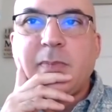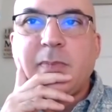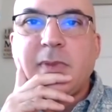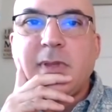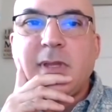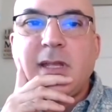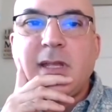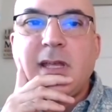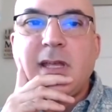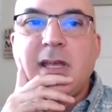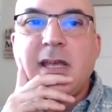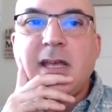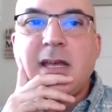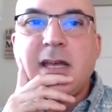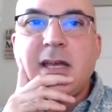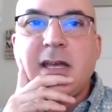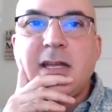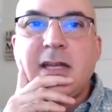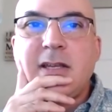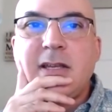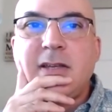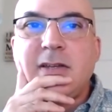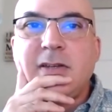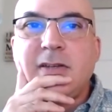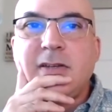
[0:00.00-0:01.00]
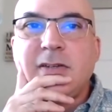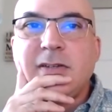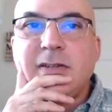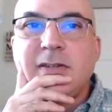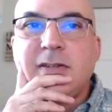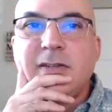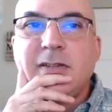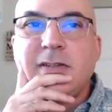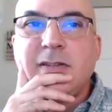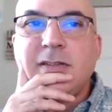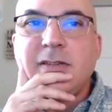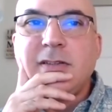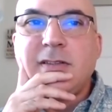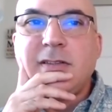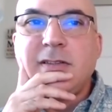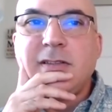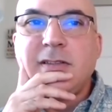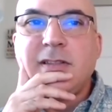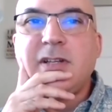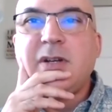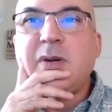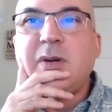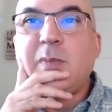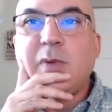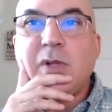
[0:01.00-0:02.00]
And
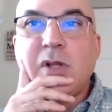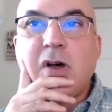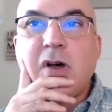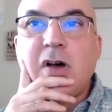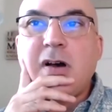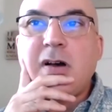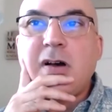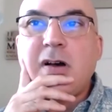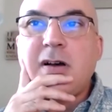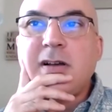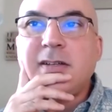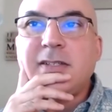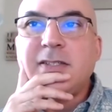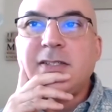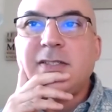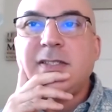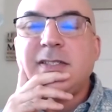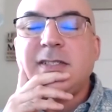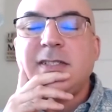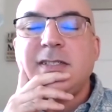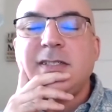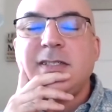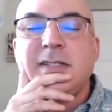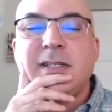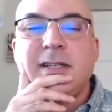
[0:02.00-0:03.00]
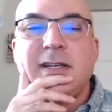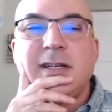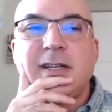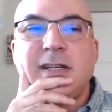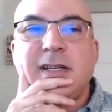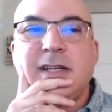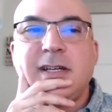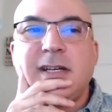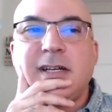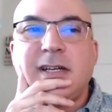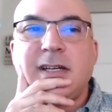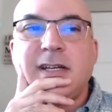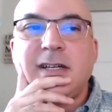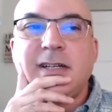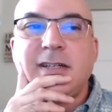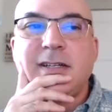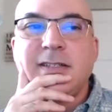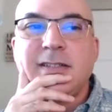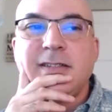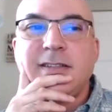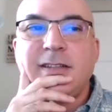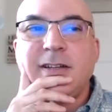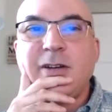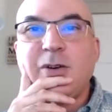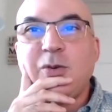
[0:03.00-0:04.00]
their blogs,
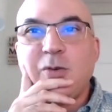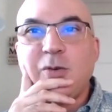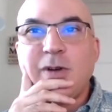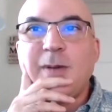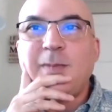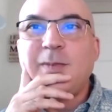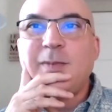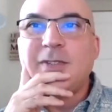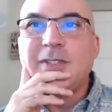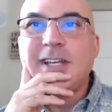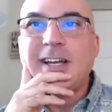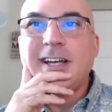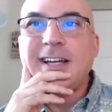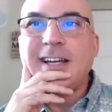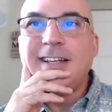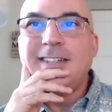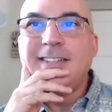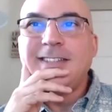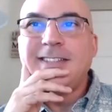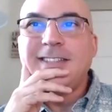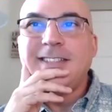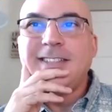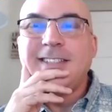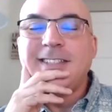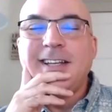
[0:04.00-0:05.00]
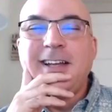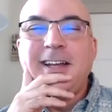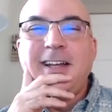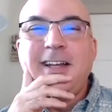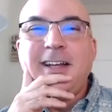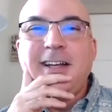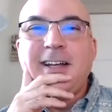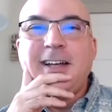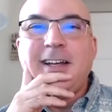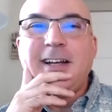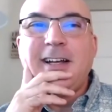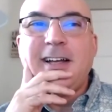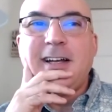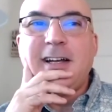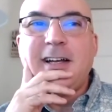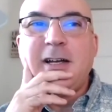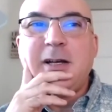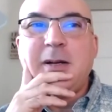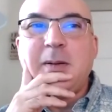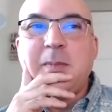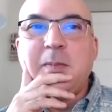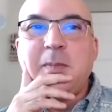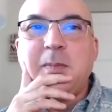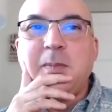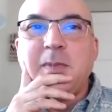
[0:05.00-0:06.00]
their websites.
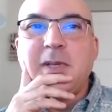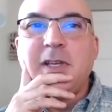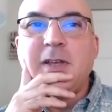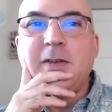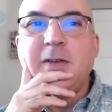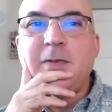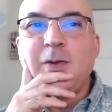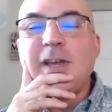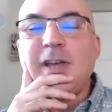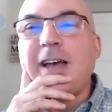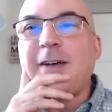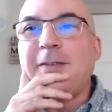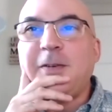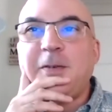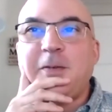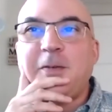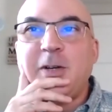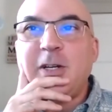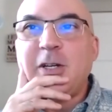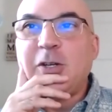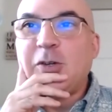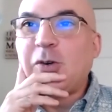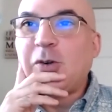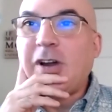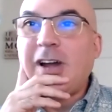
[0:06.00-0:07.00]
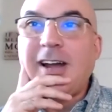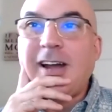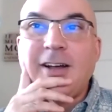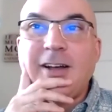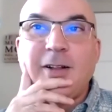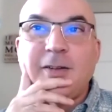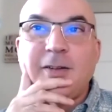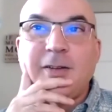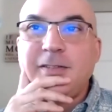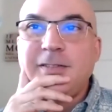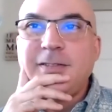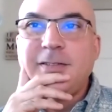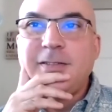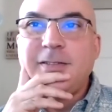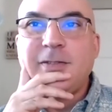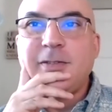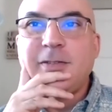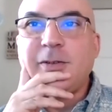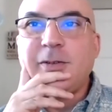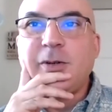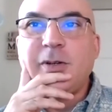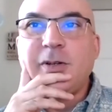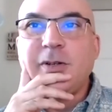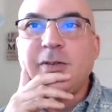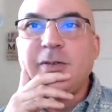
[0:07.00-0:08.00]
If you have a free trial
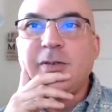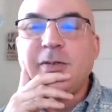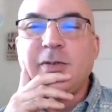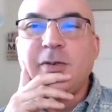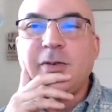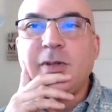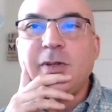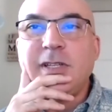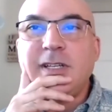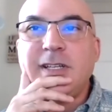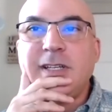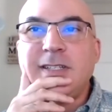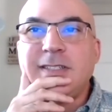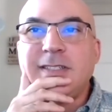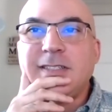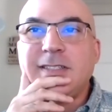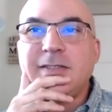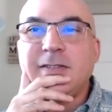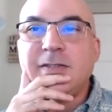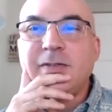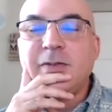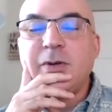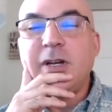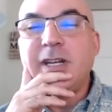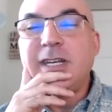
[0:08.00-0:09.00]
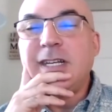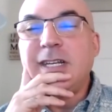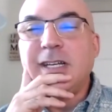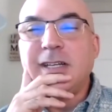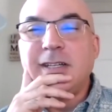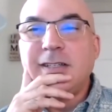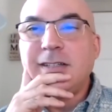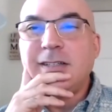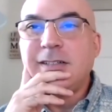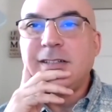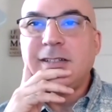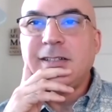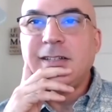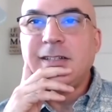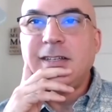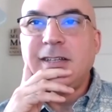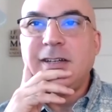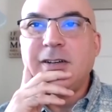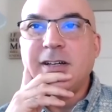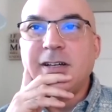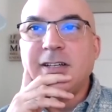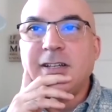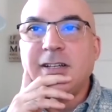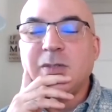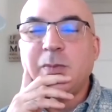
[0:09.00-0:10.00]
for any
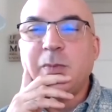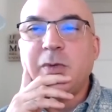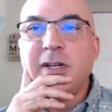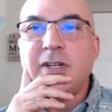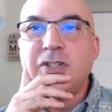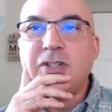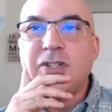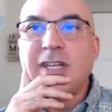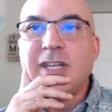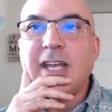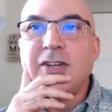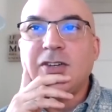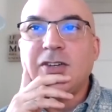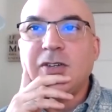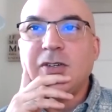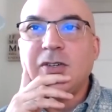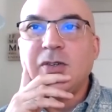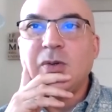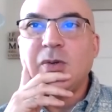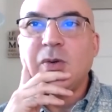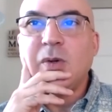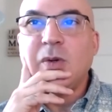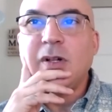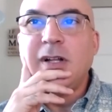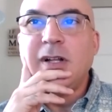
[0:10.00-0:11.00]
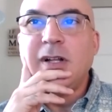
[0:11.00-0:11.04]
customer education tool,